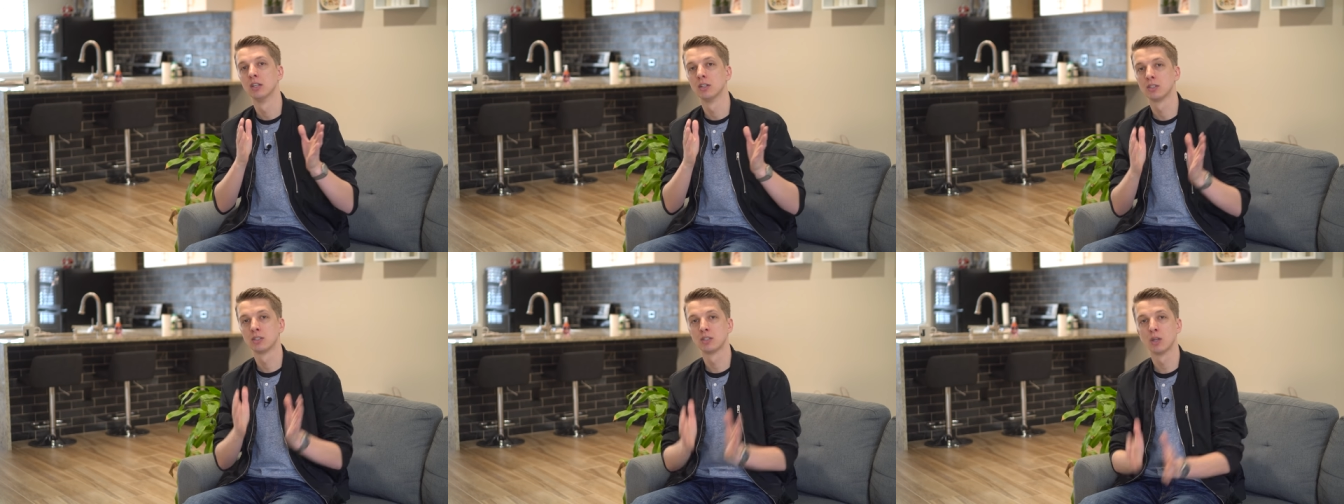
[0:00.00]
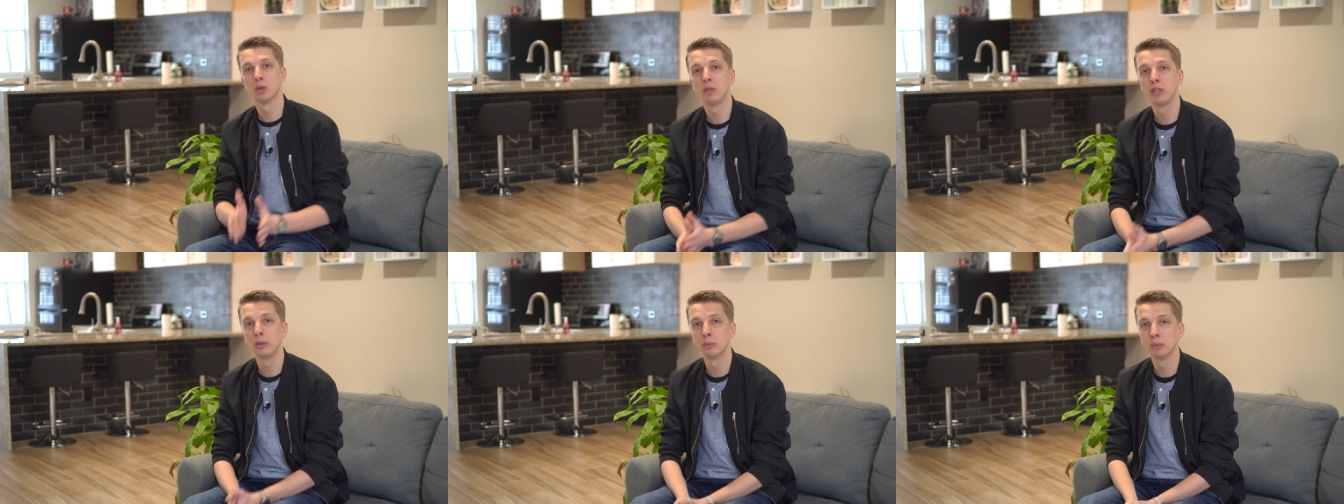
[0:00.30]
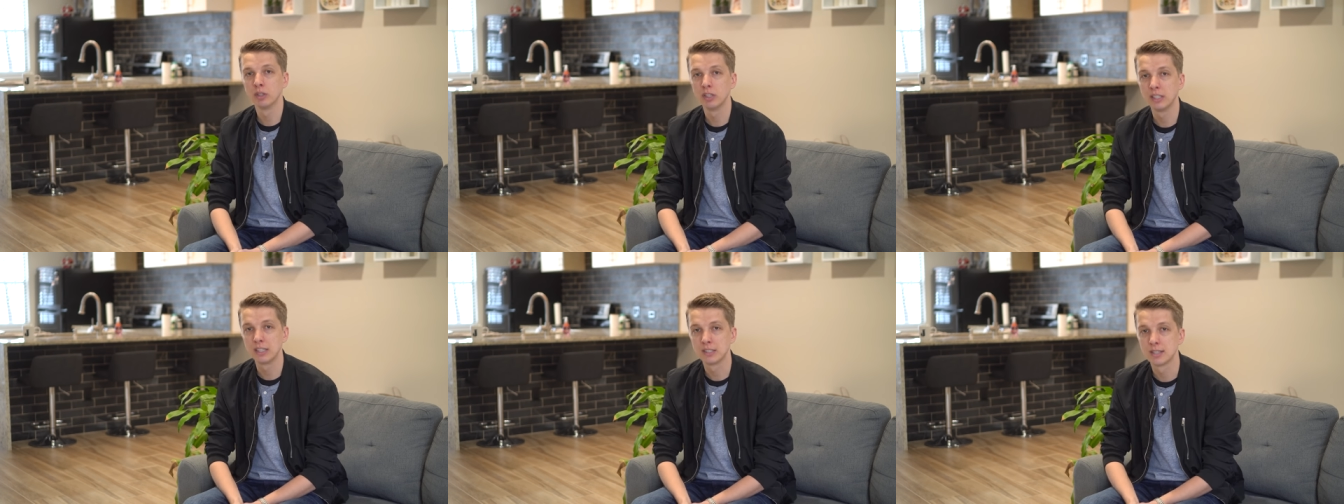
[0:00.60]
Sony
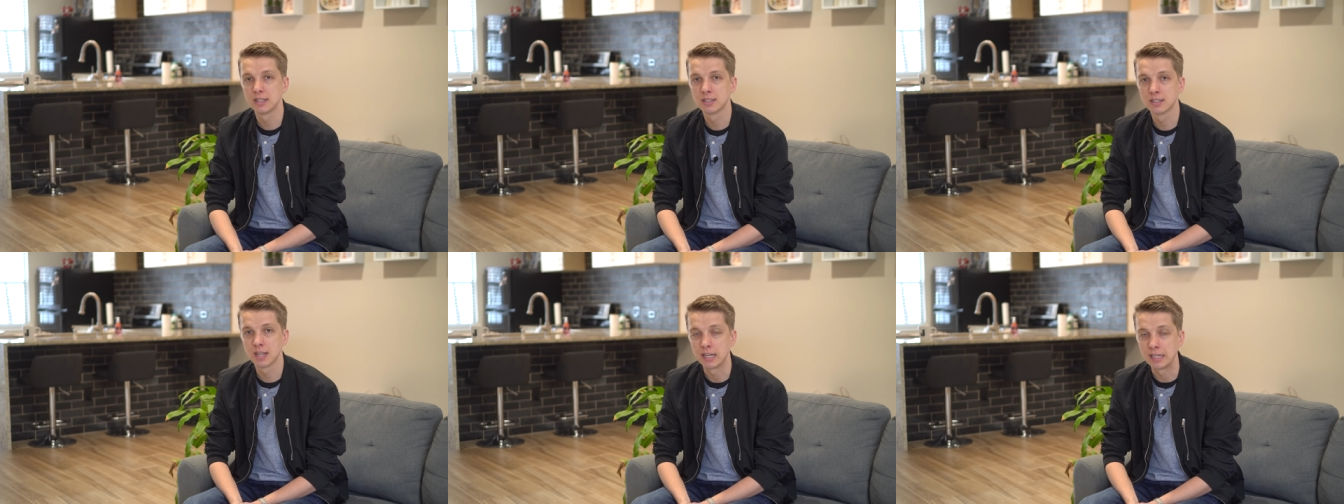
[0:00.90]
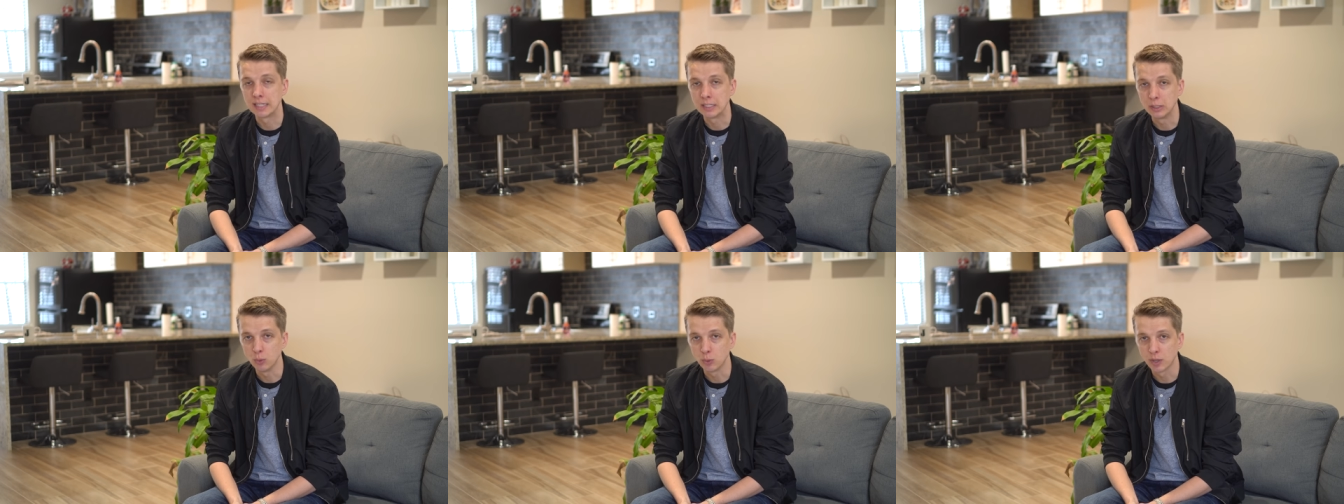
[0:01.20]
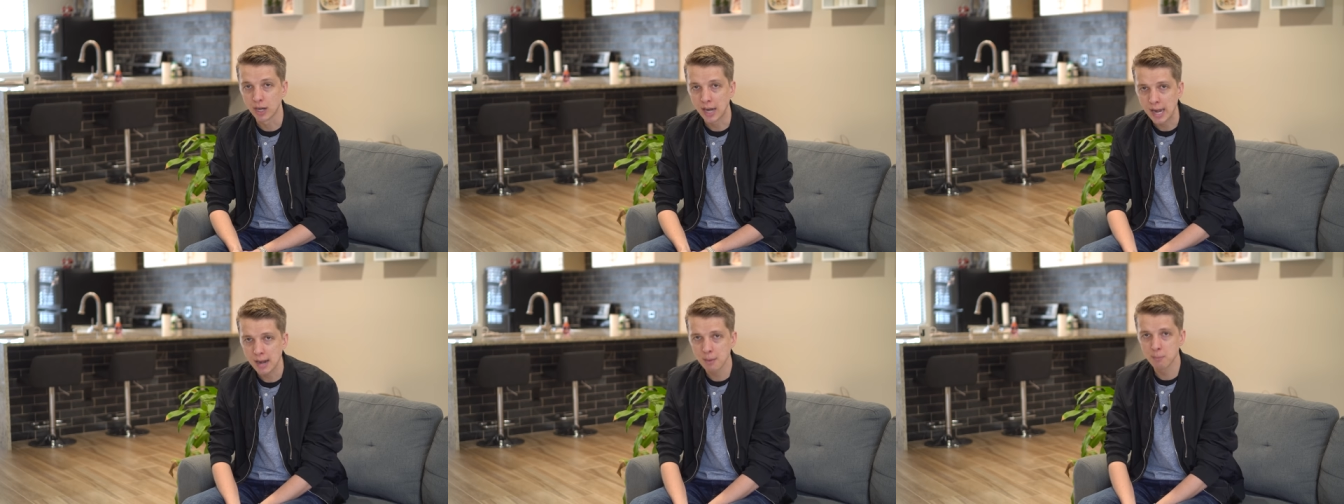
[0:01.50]
releases a new
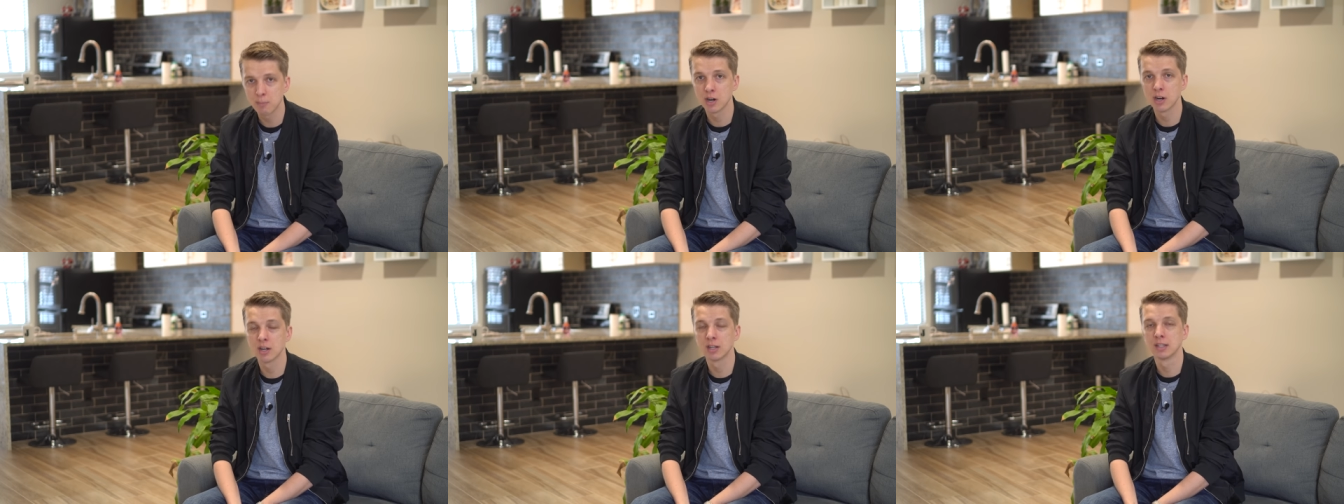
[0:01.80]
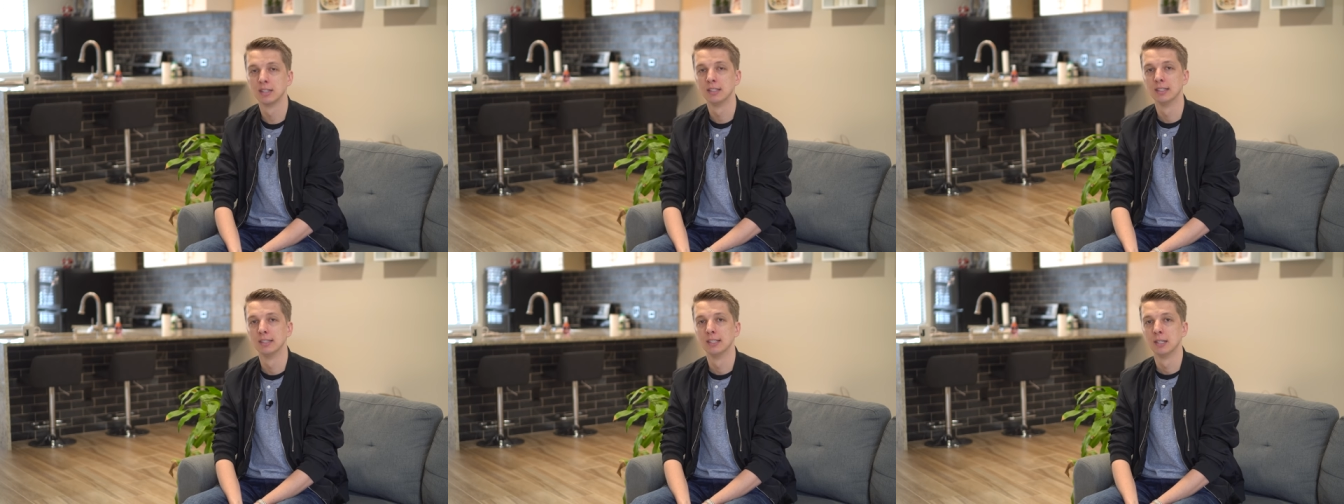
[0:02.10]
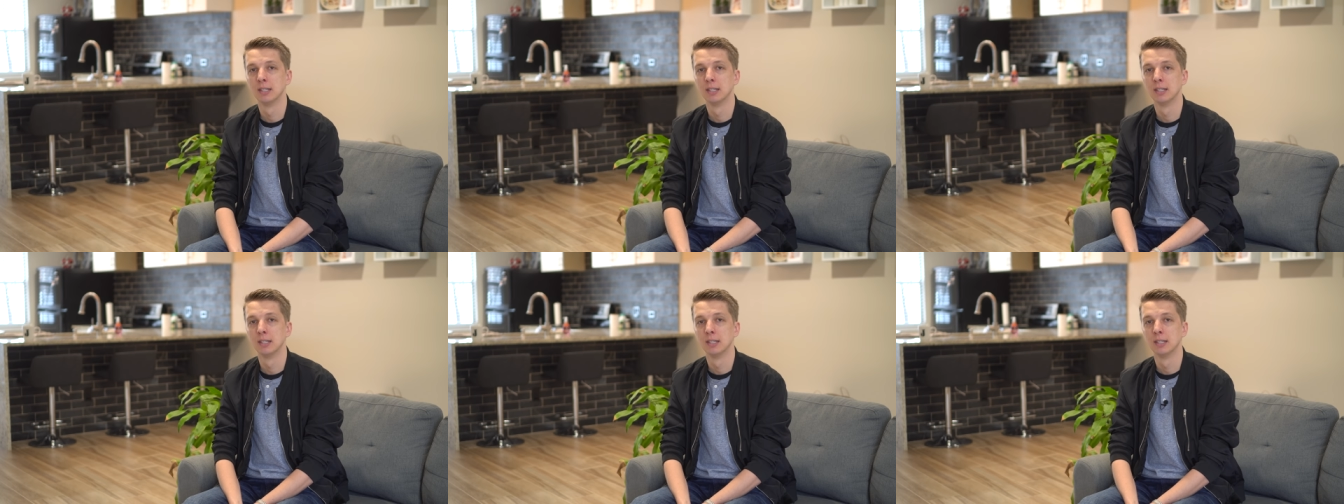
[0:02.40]
camera,